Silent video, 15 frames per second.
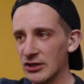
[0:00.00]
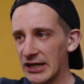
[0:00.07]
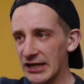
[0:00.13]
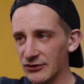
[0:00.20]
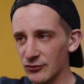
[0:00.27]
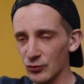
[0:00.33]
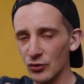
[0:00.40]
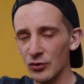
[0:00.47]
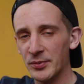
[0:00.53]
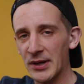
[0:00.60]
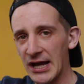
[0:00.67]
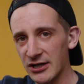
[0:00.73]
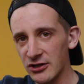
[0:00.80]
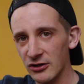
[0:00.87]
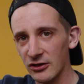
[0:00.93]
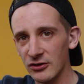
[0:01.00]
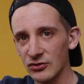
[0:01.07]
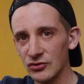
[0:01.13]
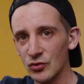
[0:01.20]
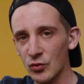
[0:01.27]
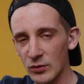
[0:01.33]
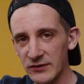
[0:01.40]
and the Roll Packer
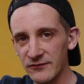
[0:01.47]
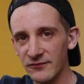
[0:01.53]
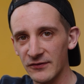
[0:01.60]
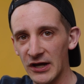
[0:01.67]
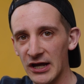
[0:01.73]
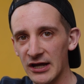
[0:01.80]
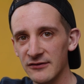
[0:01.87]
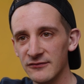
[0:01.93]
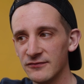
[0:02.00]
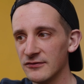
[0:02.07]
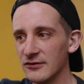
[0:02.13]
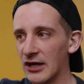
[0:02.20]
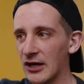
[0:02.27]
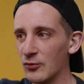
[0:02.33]
25,